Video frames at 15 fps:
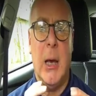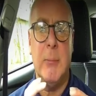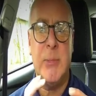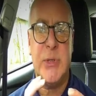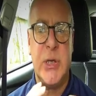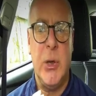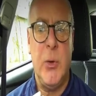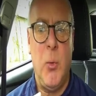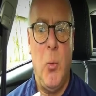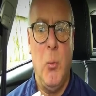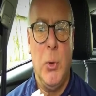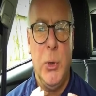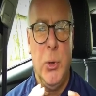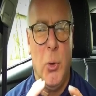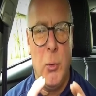so
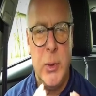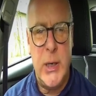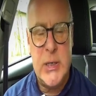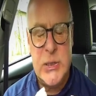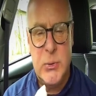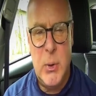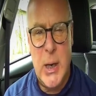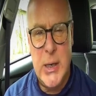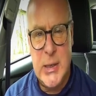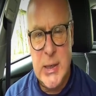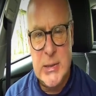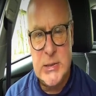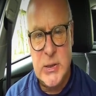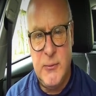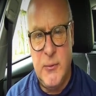you'll need to
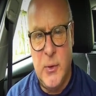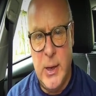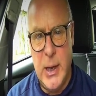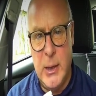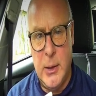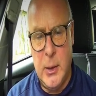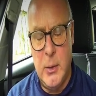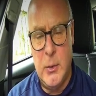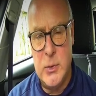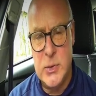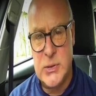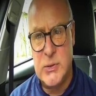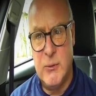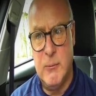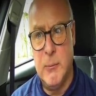identify
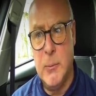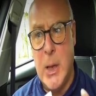those